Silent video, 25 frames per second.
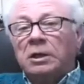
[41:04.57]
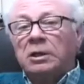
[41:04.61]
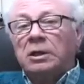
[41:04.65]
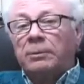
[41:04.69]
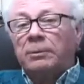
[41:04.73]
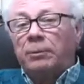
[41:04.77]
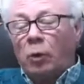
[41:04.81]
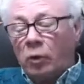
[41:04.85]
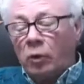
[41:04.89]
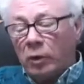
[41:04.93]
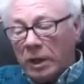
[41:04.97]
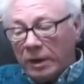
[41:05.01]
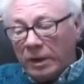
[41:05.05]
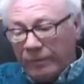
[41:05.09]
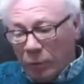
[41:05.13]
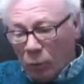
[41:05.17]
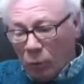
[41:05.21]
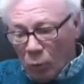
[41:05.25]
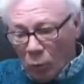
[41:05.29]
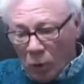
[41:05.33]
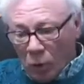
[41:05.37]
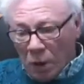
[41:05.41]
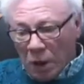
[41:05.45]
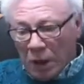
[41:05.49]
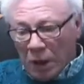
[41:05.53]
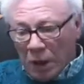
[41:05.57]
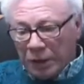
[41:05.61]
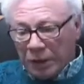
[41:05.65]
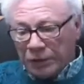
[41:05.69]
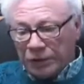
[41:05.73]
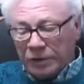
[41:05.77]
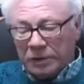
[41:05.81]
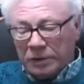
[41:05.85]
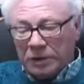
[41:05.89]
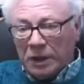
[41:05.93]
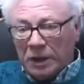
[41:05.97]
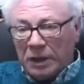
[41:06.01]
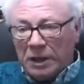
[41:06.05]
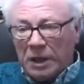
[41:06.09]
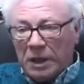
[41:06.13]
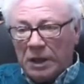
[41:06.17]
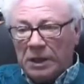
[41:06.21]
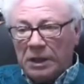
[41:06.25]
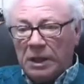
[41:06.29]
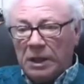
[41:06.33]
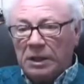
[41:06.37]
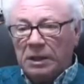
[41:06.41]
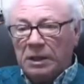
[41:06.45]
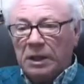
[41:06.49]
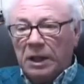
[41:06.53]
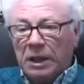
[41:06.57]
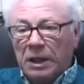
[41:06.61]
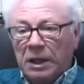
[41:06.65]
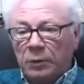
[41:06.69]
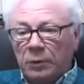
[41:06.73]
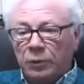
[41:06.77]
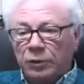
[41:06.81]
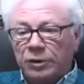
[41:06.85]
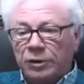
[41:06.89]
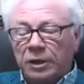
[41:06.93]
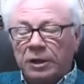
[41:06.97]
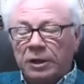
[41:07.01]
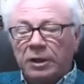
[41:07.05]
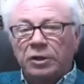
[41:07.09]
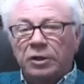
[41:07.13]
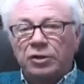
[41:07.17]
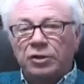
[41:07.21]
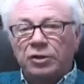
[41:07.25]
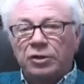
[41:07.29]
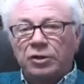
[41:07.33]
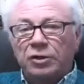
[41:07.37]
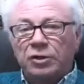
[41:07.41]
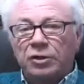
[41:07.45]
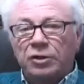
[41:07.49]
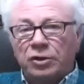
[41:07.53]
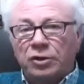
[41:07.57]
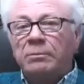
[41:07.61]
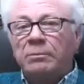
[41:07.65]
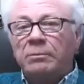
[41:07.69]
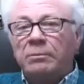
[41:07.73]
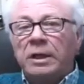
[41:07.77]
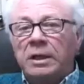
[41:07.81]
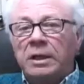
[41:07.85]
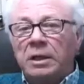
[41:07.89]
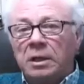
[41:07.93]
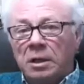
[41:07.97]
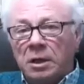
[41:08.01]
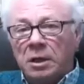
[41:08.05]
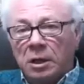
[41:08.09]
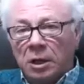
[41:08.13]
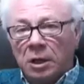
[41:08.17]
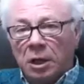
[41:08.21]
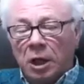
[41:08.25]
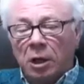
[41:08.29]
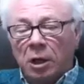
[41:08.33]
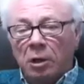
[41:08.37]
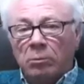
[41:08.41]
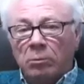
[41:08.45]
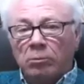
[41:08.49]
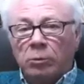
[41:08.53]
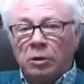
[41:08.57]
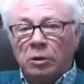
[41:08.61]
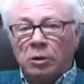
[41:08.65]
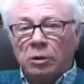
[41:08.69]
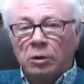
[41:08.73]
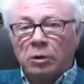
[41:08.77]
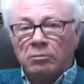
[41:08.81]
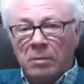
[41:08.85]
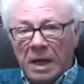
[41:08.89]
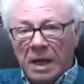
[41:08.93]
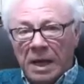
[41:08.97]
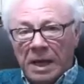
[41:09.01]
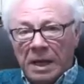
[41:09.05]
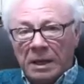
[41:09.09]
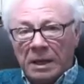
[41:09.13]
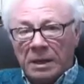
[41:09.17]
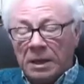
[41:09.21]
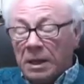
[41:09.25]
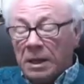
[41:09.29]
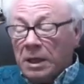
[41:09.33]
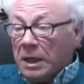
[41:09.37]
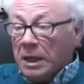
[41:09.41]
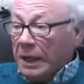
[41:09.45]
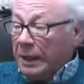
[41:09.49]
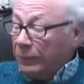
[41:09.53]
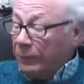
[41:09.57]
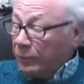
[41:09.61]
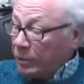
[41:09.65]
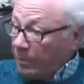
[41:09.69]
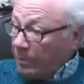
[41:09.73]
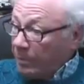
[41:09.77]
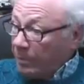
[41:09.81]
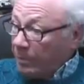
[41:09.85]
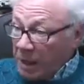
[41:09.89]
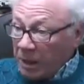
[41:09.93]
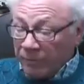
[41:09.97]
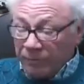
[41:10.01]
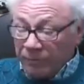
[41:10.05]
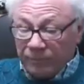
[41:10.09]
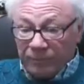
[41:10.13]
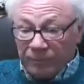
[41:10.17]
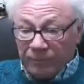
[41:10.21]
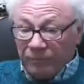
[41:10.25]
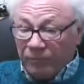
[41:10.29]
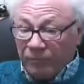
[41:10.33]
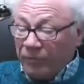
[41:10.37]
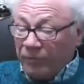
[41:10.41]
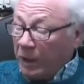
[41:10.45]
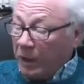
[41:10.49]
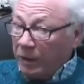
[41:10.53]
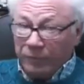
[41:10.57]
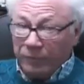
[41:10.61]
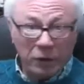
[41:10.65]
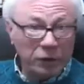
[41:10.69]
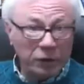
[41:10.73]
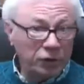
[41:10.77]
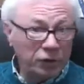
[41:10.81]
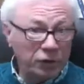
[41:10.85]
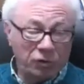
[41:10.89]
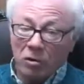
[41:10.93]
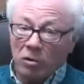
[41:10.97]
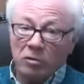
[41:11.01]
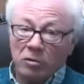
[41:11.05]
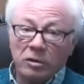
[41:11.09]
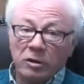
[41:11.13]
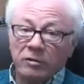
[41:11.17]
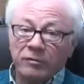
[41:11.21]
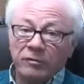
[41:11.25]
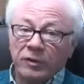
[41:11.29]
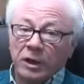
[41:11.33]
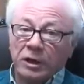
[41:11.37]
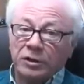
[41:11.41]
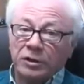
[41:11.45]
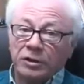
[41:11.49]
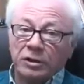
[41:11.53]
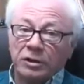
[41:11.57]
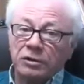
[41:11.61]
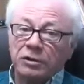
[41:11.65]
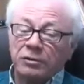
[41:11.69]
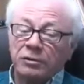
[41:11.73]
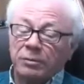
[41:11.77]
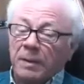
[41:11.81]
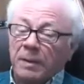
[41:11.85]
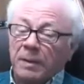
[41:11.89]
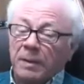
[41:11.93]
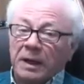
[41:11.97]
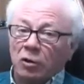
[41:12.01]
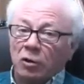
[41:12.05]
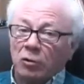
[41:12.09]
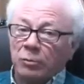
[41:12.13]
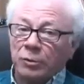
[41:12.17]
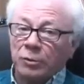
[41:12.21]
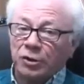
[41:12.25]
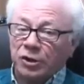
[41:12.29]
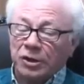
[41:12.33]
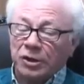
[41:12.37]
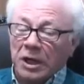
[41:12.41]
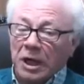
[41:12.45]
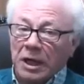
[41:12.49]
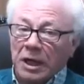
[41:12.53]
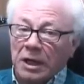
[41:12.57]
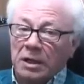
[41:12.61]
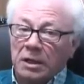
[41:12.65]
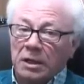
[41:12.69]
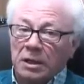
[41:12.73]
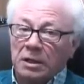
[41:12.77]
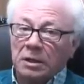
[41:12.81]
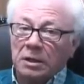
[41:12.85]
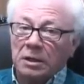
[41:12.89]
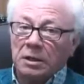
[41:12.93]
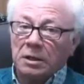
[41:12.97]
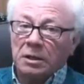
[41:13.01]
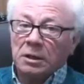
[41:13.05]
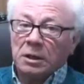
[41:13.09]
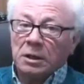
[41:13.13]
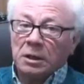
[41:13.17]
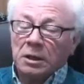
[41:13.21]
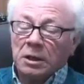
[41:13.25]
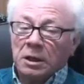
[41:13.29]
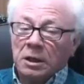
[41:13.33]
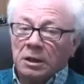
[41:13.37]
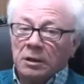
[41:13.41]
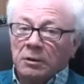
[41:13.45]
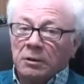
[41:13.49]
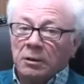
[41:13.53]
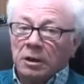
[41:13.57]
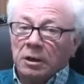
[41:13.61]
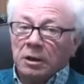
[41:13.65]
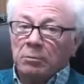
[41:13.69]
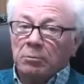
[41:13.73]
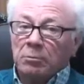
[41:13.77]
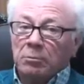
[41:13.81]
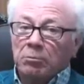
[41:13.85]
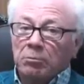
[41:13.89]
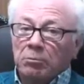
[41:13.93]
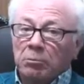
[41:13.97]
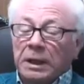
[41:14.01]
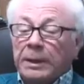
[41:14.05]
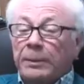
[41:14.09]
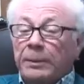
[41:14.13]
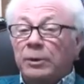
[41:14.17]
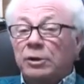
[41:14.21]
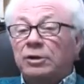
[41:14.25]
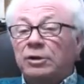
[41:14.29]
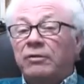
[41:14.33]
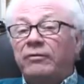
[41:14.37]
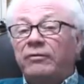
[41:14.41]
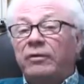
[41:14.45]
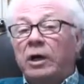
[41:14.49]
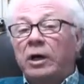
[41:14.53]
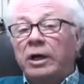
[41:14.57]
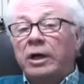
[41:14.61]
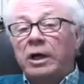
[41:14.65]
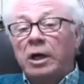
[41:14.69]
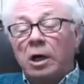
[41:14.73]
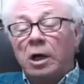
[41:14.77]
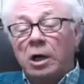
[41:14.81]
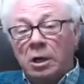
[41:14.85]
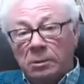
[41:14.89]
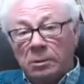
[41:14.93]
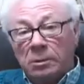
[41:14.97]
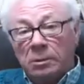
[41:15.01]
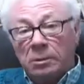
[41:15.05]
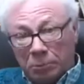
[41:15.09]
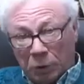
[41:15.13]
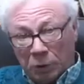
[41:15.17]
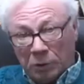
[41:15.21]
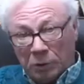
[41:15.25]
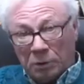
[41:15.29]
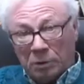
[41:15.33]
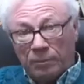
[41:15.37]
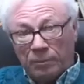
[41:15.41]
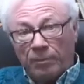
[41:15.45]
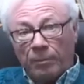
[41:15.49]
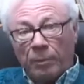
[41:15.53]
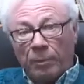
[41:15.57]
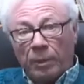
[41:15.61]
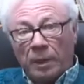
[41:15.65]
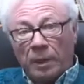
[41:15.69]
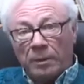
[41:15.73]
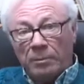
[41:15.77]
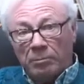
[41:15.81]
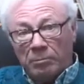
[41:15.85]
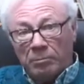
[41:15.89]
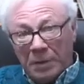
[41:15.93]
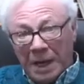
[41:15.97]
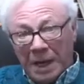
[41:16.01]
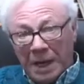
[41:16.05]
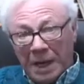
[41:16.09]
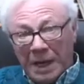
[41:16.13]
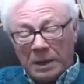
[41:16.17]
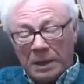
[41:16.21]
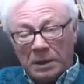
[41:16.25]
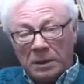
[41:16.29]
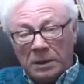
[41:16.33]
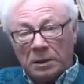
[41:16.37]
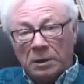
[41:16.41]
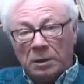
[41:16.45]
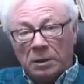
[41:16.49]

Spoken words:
The point of it was that he was an extremely humble man. He was a man of very, very strong convictions, make no mistake, but he was a very humble man.